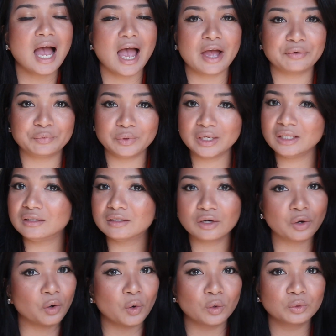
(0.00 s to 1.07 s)
I read the
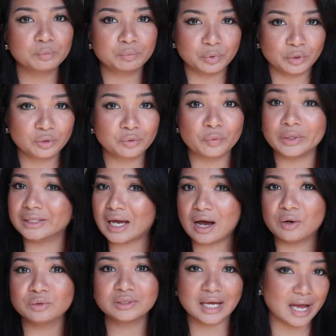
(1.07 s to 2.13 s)
whole book without